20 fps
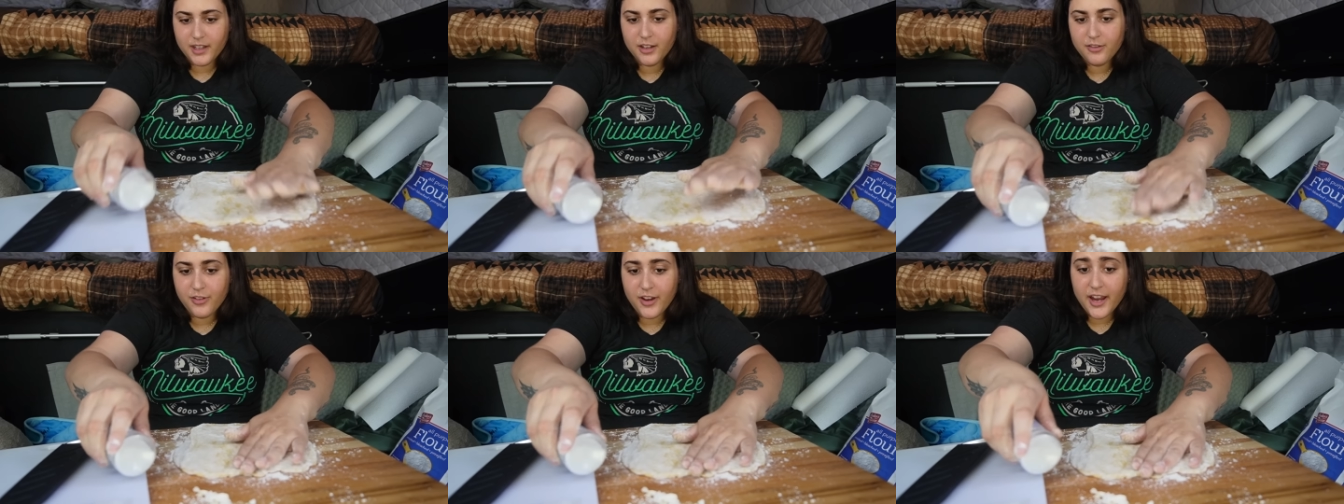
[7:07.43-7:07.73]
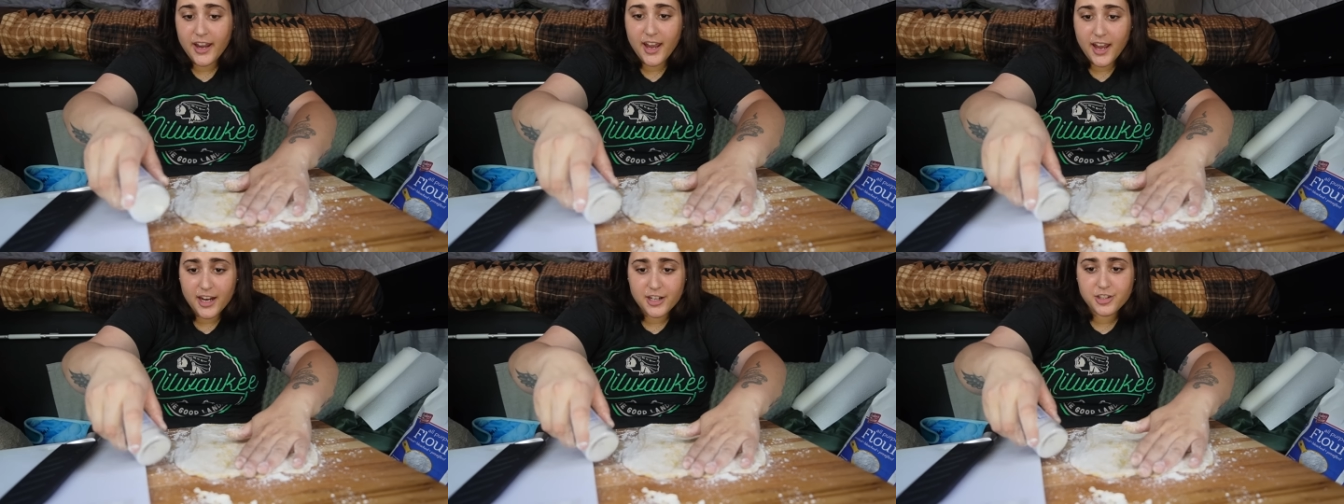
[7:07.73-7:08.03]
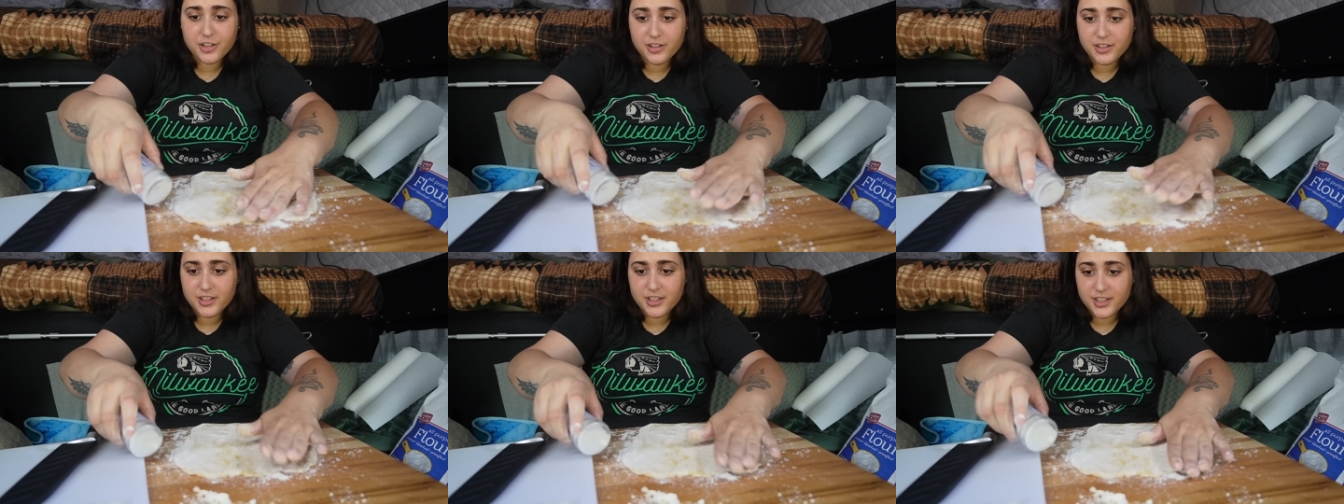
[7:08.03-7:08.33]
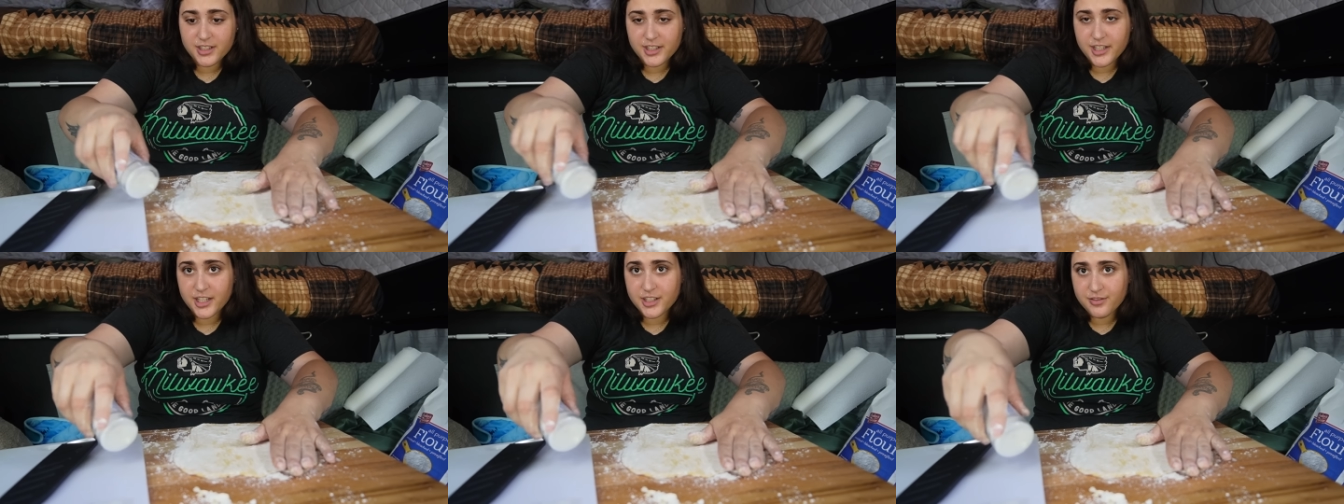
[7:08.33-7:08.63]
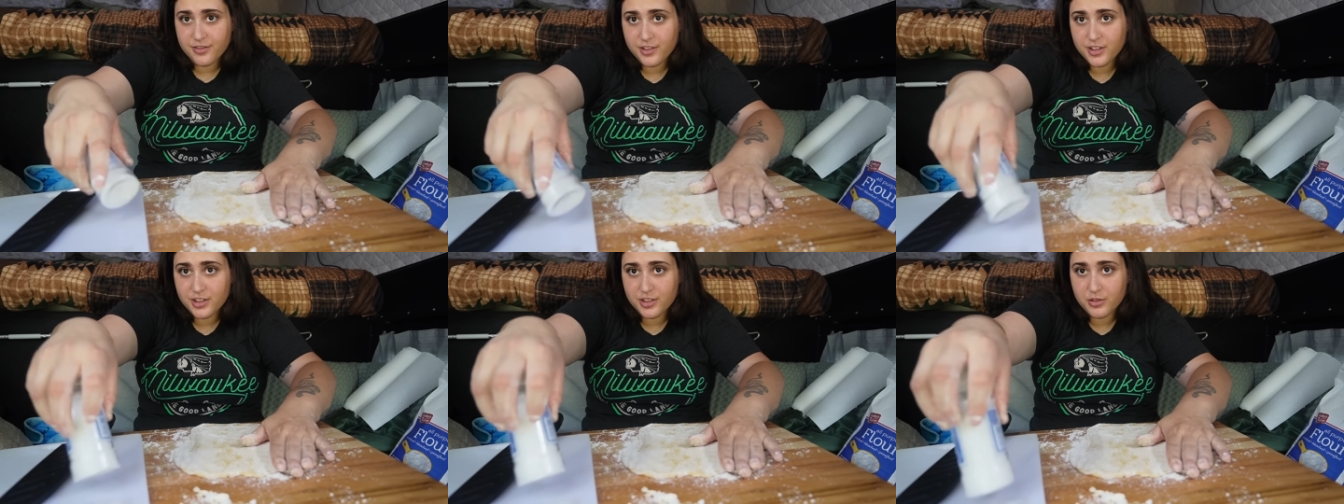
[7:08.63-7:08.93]
If I actually
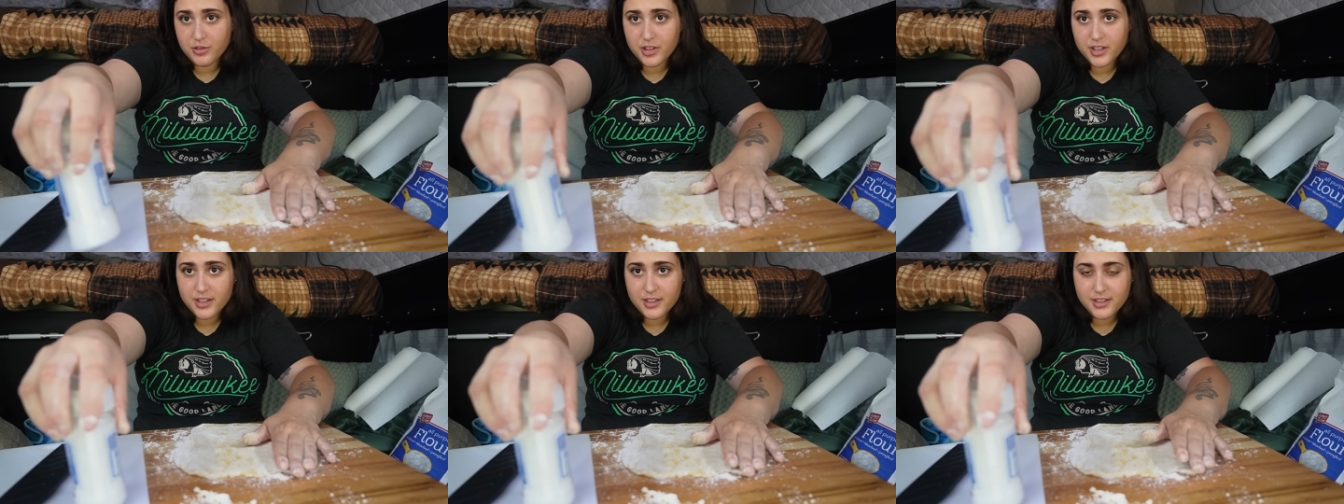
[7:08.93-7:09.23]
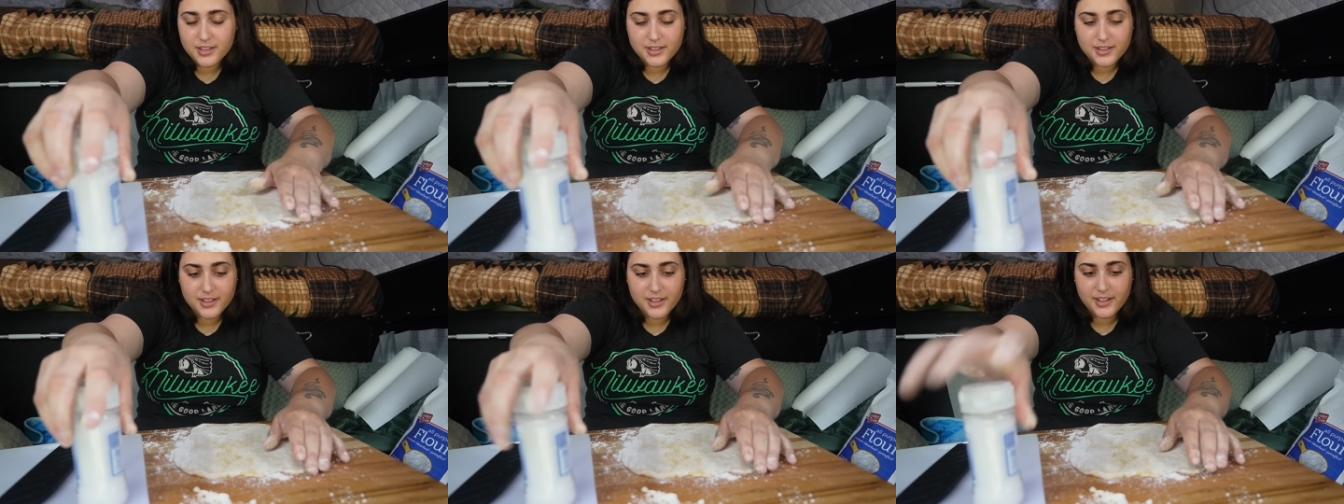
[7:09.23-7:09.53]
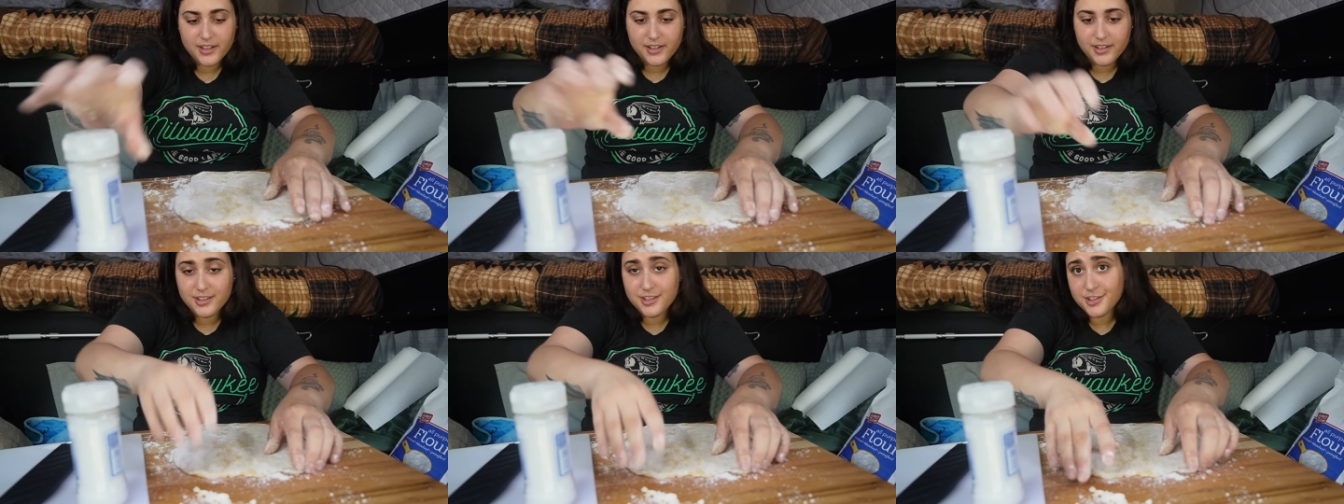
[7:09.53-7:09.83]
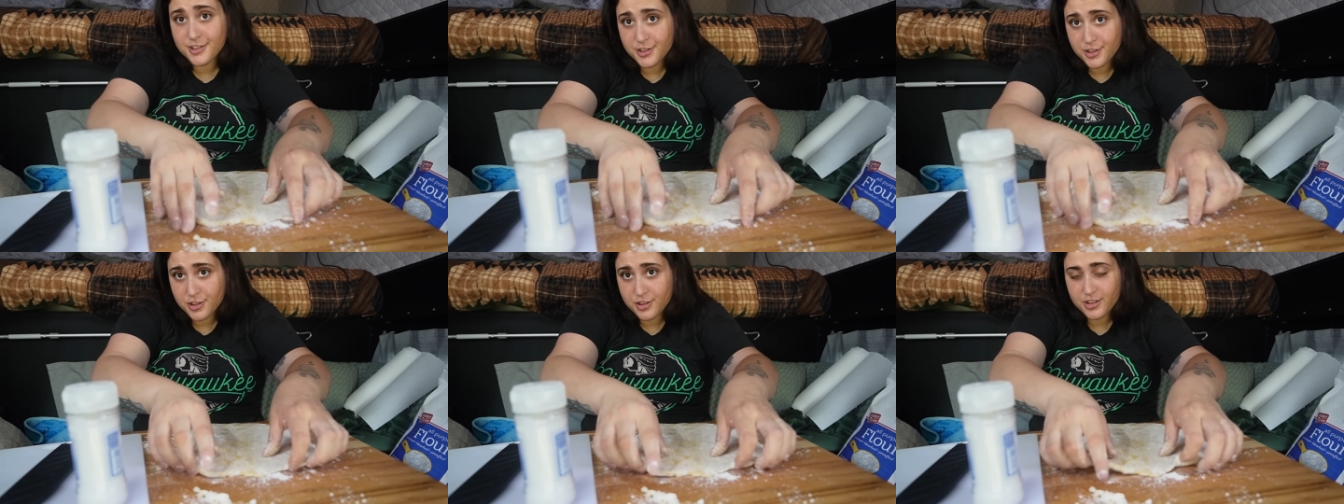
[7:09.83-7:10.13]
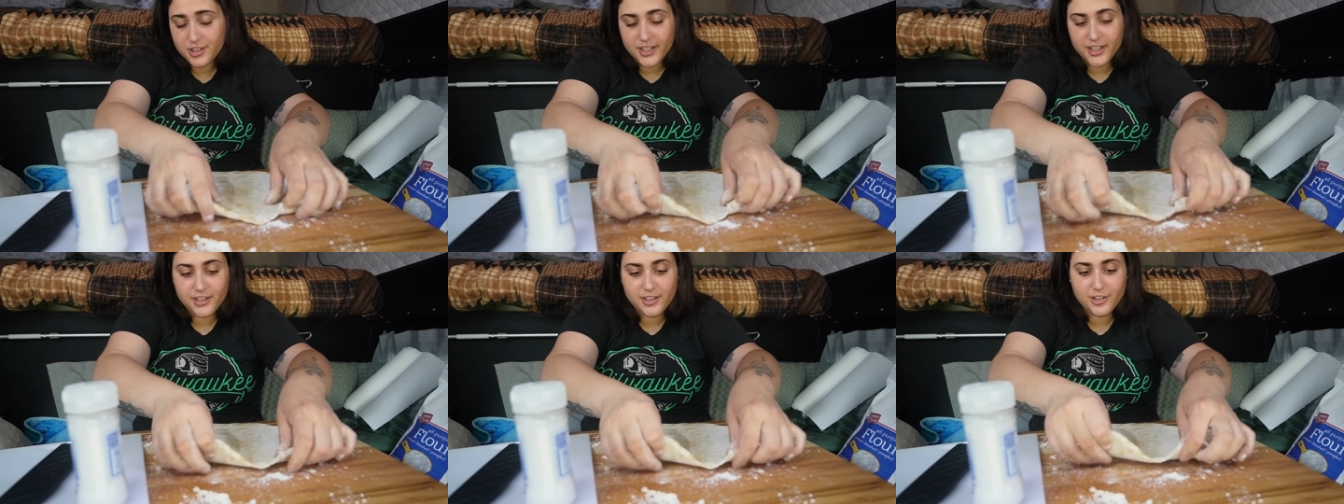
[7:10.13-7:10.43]
successfully do this, this is your
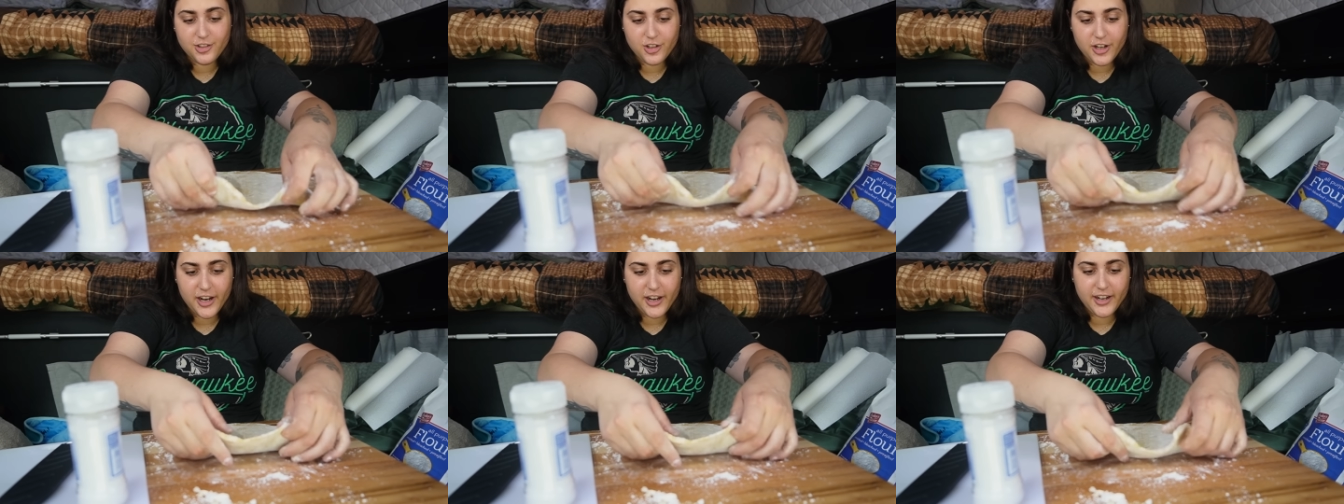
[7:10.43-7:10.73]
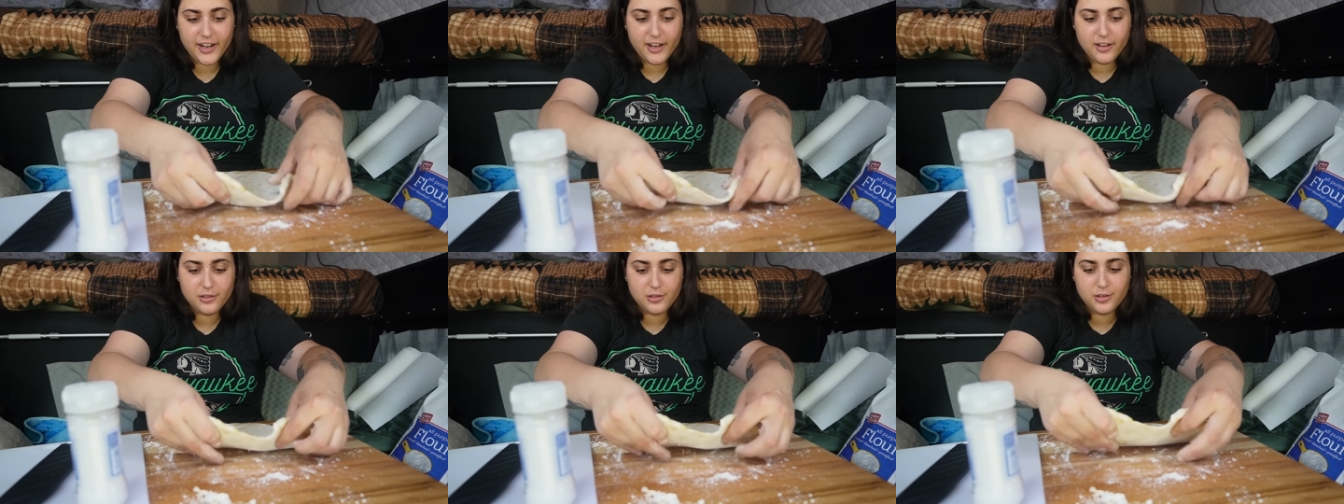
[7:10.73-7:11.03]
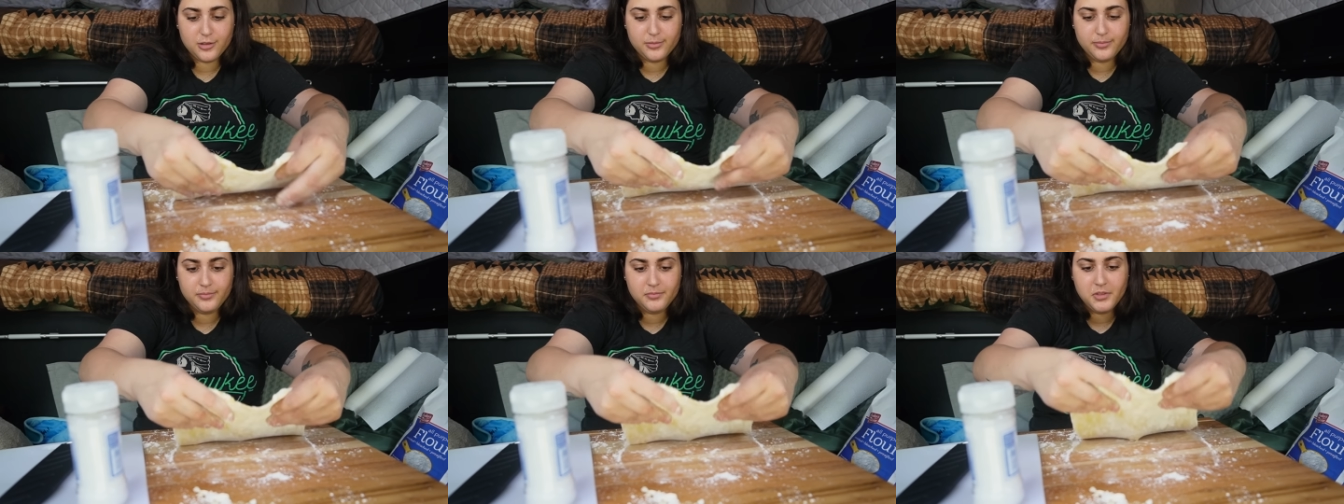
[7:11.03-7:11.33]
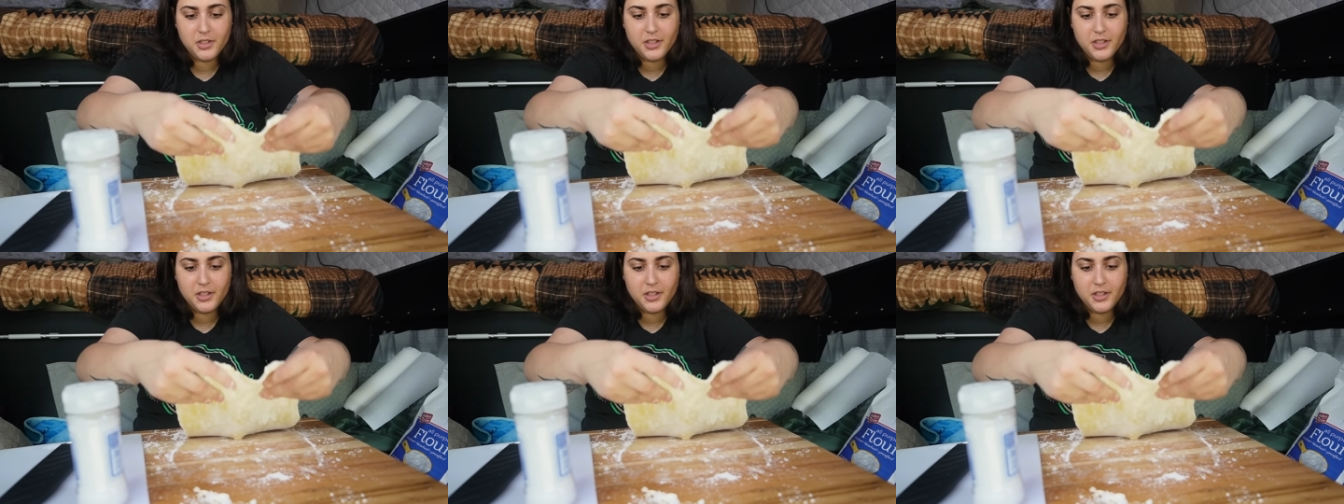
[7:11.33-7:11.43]
sign to try it at home.